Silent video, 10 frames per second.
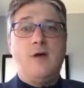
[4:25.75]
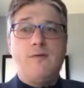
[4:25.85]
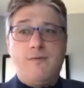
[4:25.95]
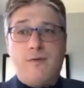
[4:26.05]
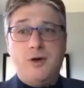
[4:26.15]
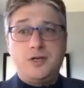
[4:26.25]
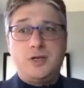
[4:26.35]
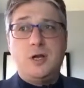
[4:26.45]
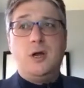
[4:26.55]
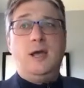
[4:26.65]

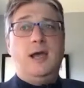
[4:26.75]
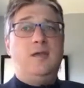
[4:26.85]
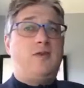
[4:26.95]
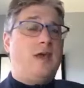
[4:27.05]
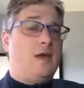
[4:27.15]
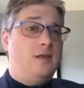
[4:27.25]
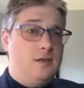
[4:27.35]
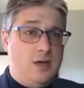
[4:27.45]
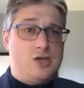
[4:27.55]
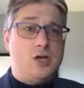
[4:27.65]
First, it's a
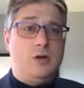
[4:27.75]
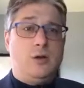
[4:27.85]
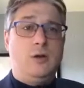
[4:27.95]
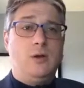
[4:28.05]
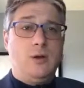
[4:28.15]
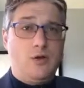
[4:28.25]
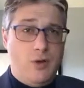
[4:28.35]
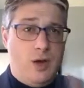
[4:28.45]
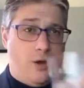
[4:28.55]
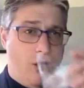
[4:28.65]
conditional
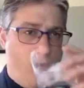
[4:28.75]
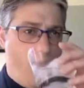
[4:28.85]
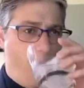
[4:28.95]
green card.